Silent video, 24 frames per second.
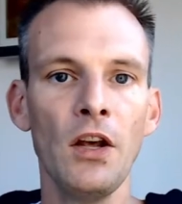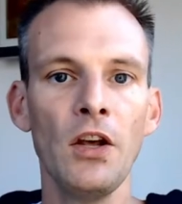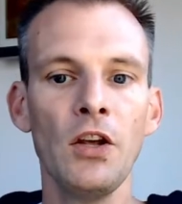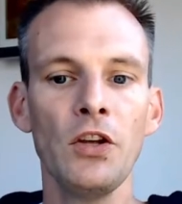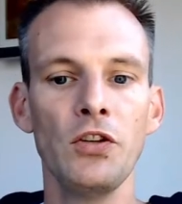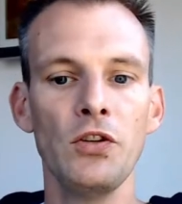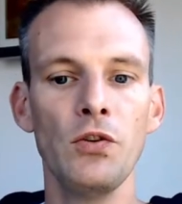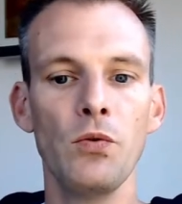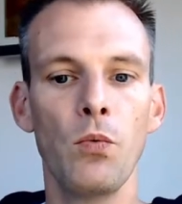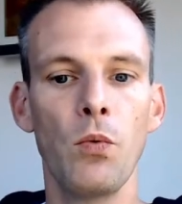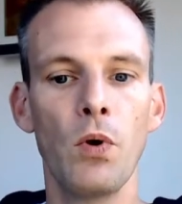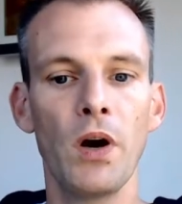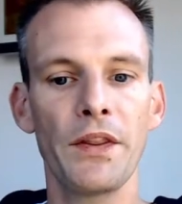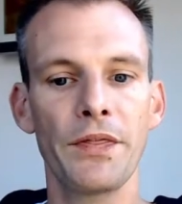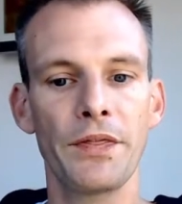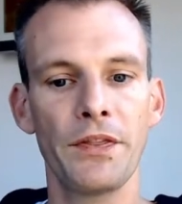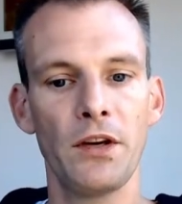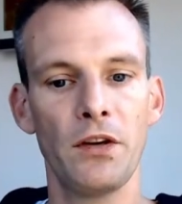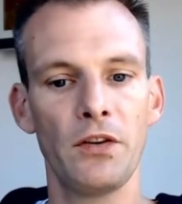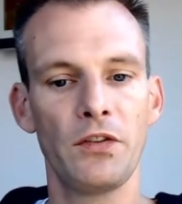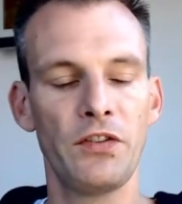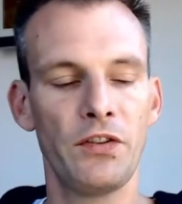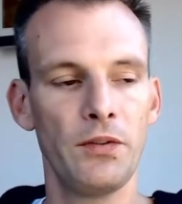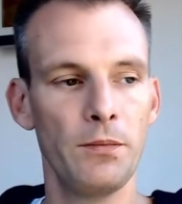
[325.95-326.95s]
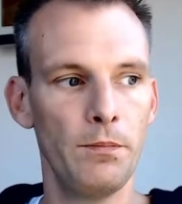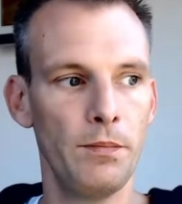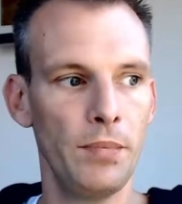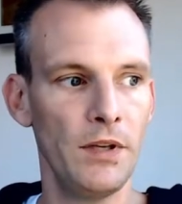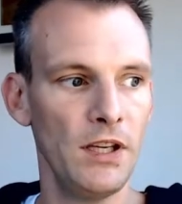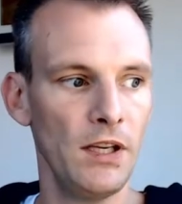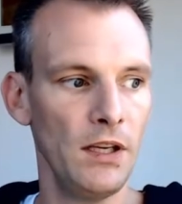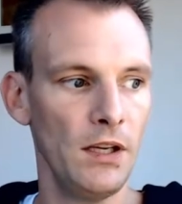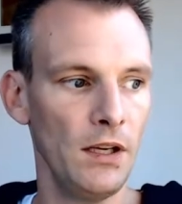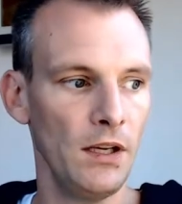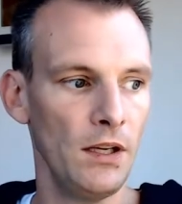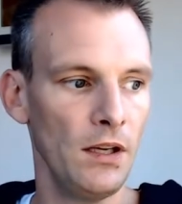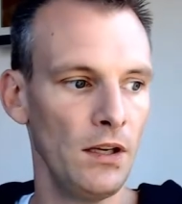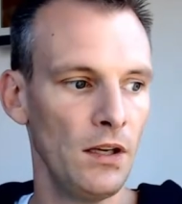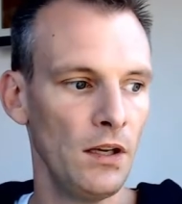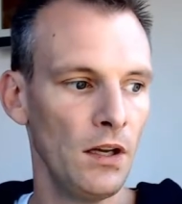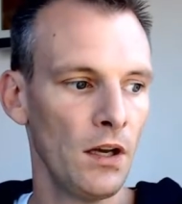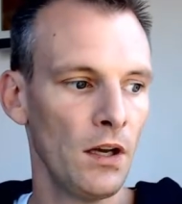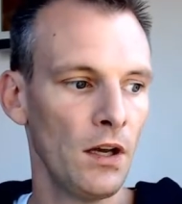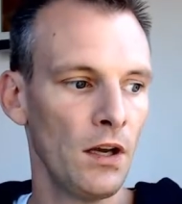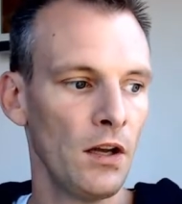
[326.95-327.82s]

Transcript: you want there to be